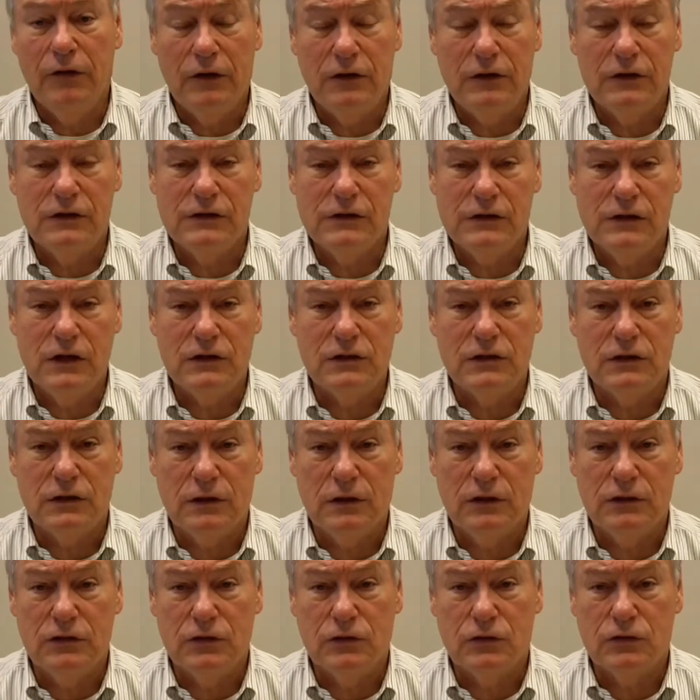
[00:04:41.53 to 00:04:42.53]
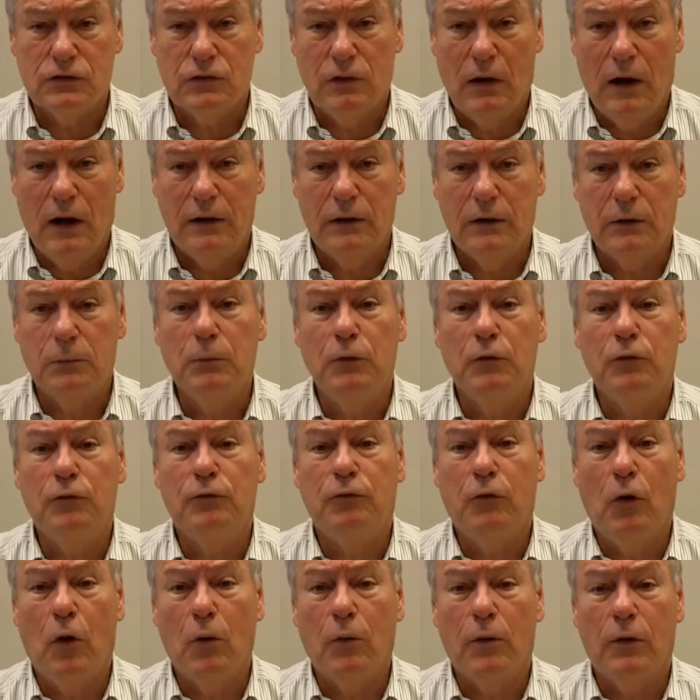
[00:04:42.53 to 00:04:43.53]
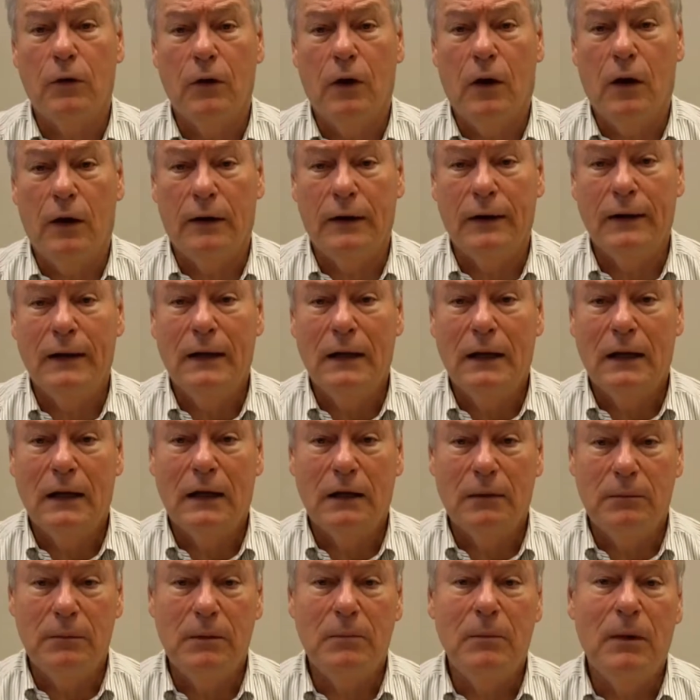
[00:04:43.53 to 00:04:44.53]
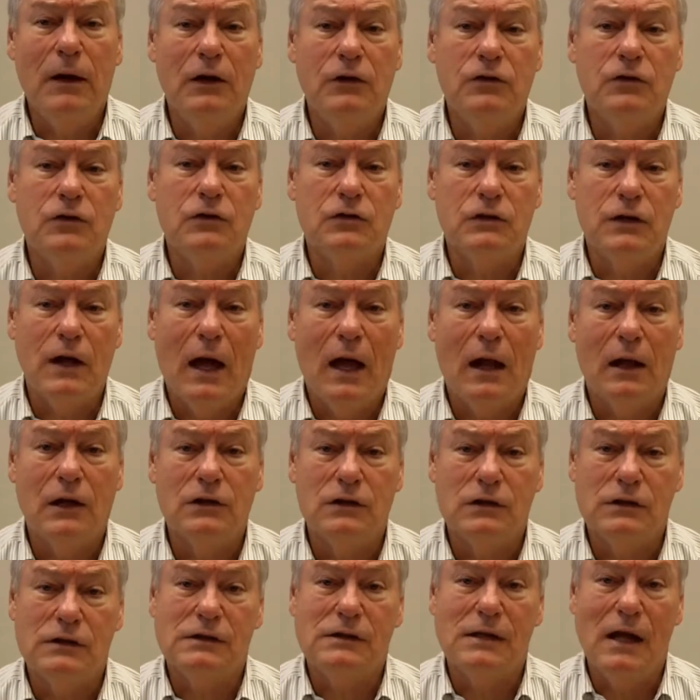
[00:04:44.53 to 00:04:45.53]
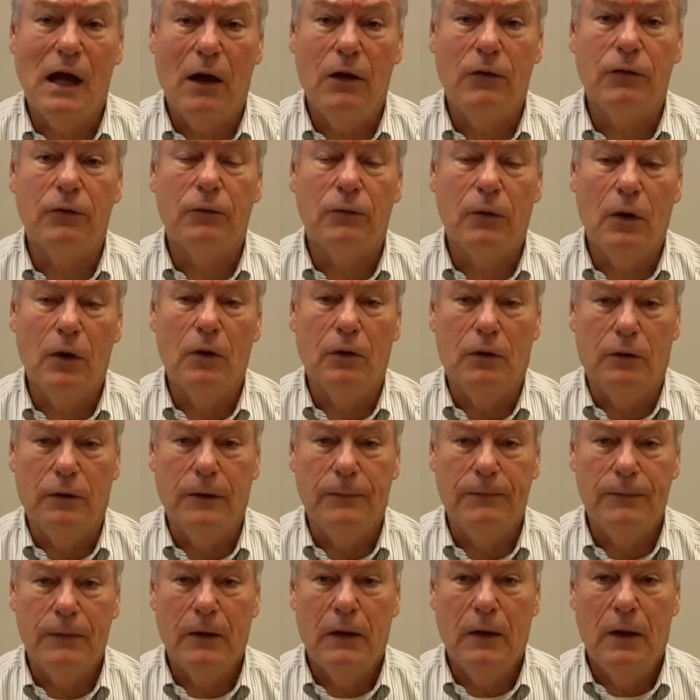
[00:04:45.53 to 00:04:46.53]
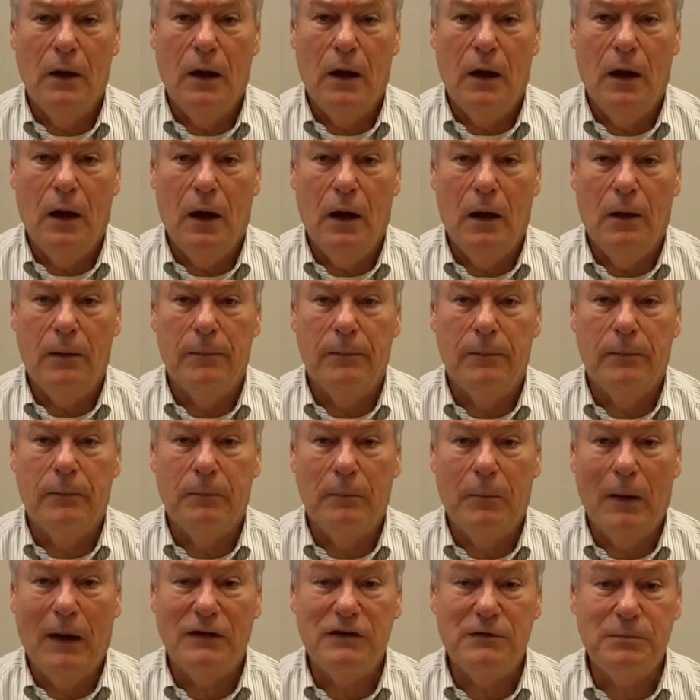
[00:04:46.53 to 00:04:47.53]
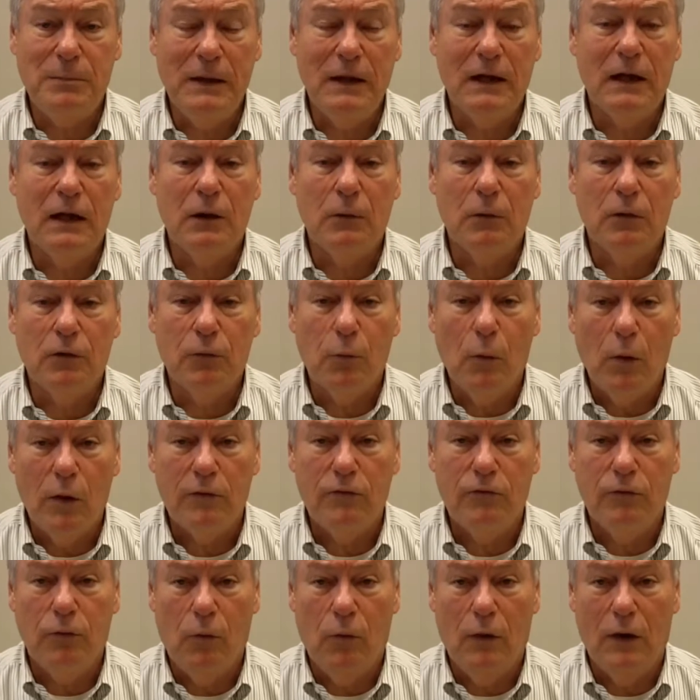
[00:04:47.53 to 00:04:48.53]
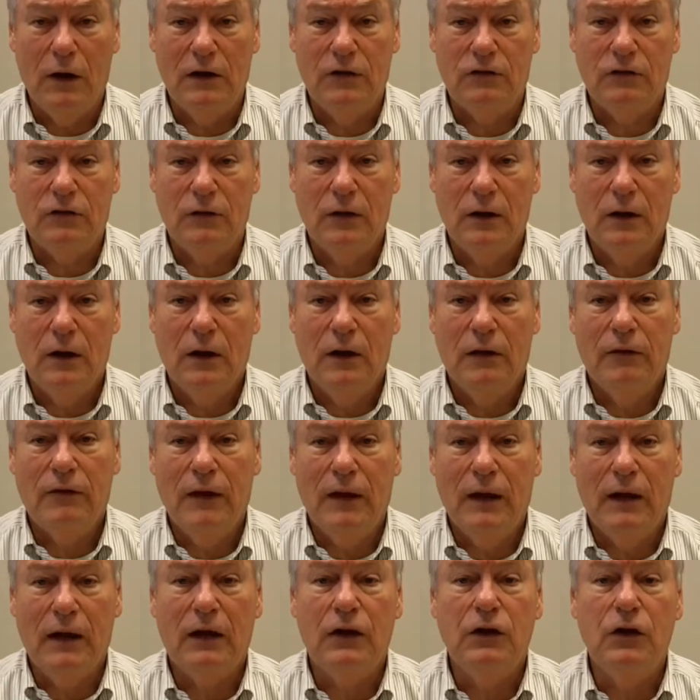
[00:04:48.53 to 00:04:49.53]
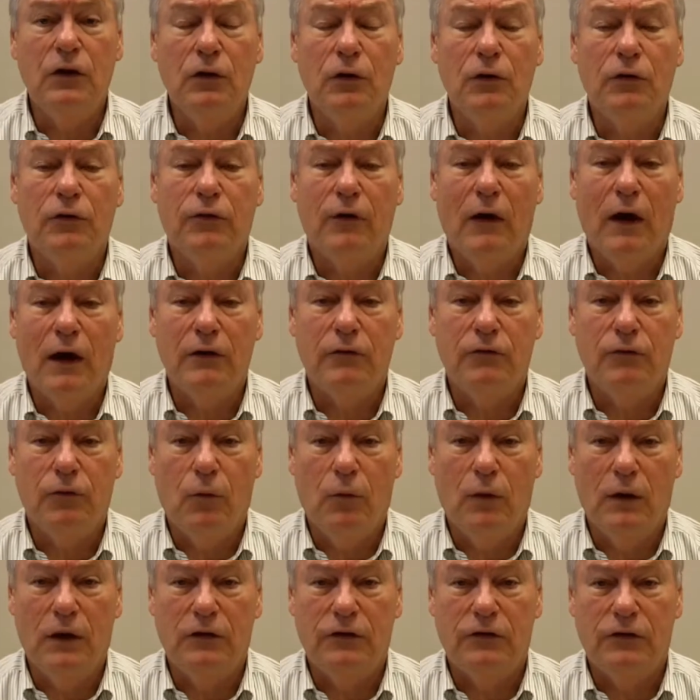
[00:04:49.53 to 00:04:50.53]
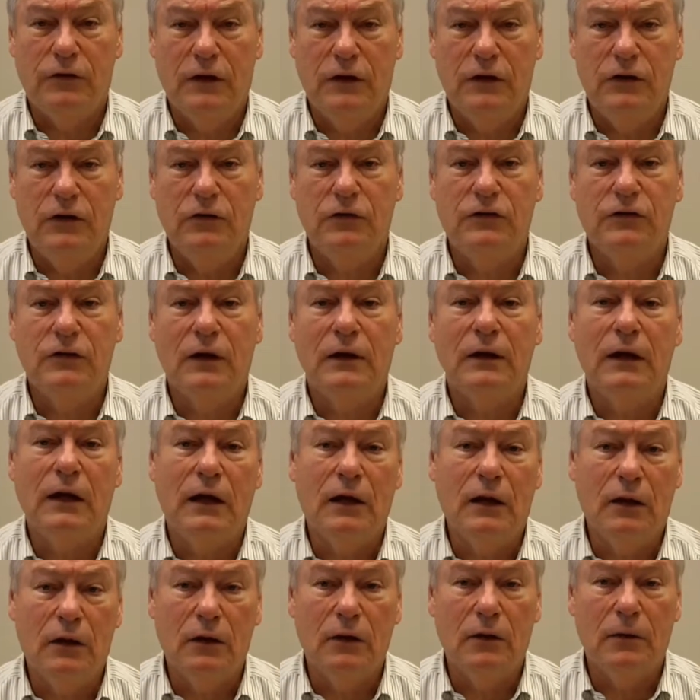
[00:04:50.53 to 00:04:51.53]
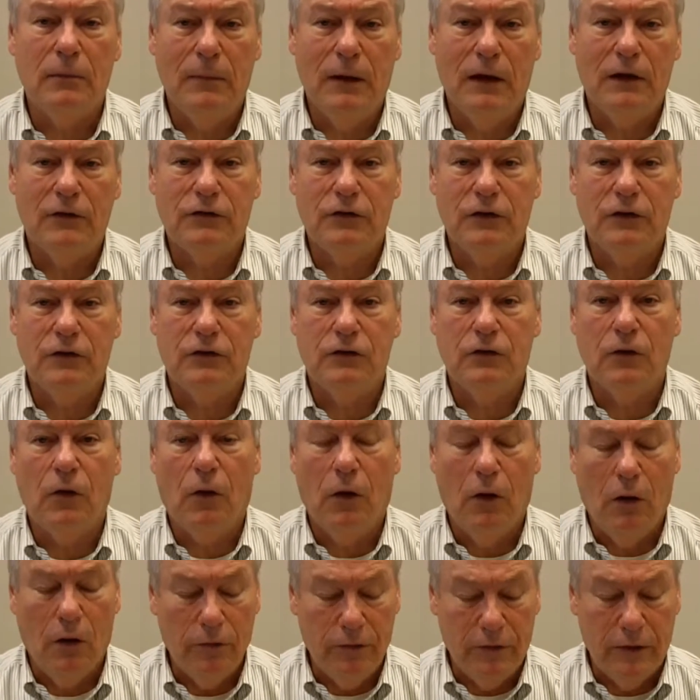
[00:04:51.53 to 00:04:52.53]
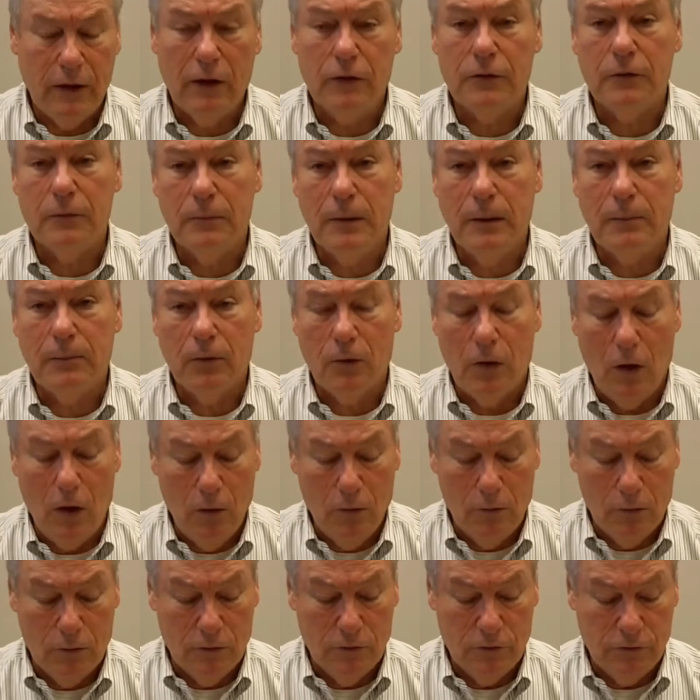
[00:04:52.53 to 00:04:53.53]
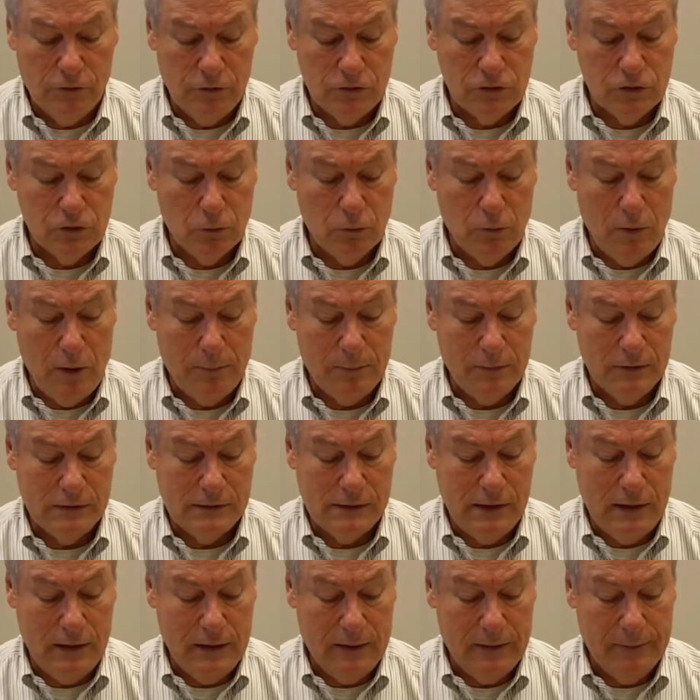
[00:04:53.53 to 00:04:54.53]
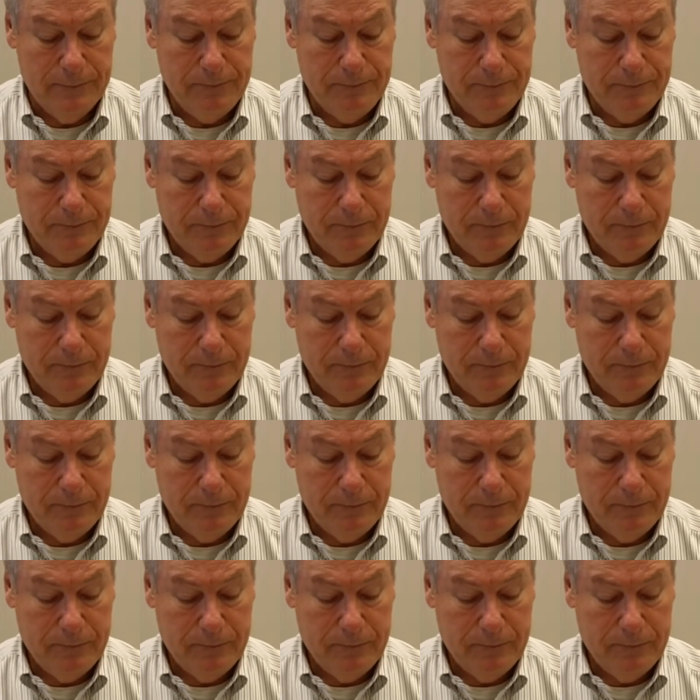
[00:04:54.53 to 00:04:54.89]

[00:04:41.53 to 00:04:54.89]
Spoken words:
the decision that you're trying to move forward on can be major challenges down the road. By speaking with one voice, then a unified voice, then you send a clear message to all the other member owners that you're representing.